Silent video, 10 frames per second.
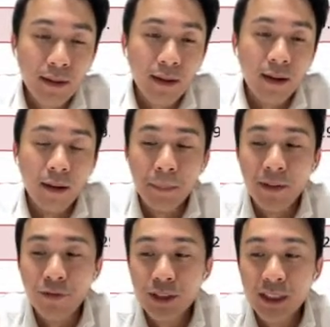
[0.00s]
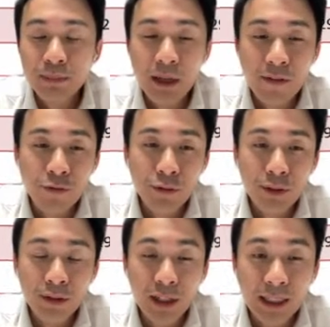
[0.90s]
Uh, but for these
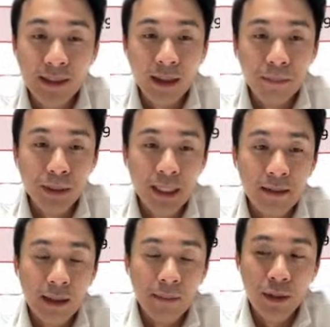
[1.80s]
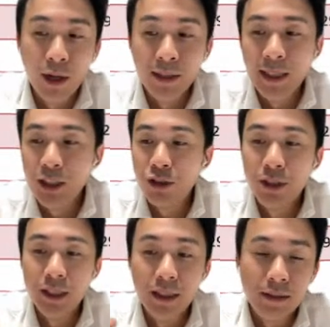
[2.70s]
smartphone related companies like BYD
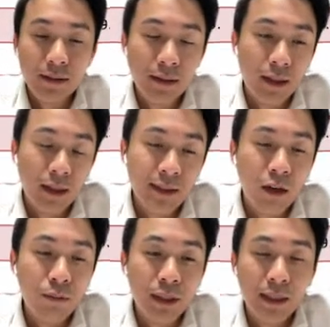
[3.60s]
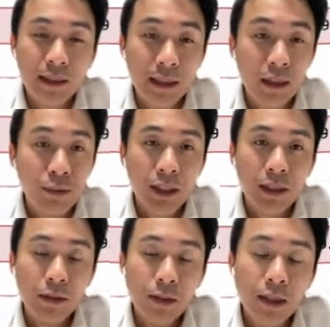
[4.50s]
Electronics, uh, Xiaomi, Sunny
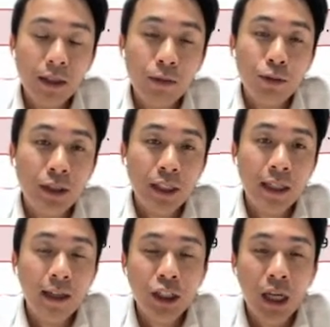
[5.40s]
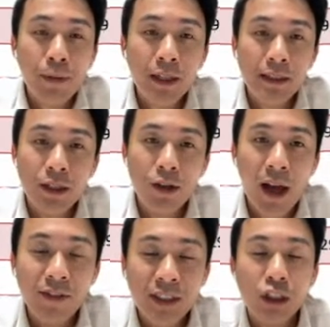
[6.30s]
Optical, you will see that their share price did not
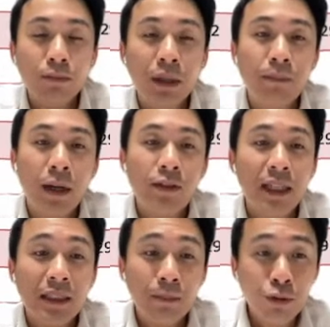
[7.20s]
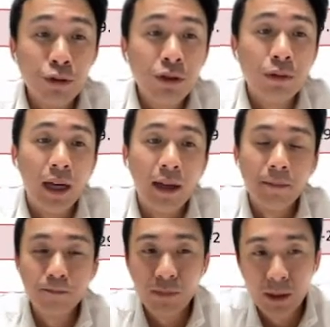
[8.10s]
have such a big bounce as opposed to like
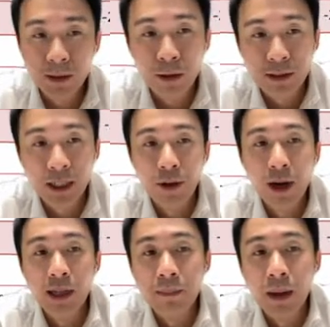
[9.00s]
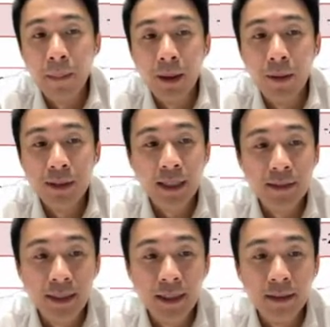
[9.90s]
stocks like your Alibaba or
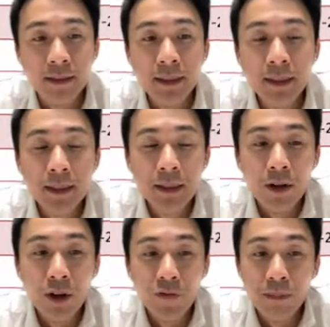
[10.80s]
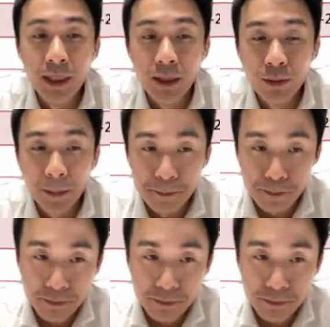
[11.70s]
Tencent or even Meituan.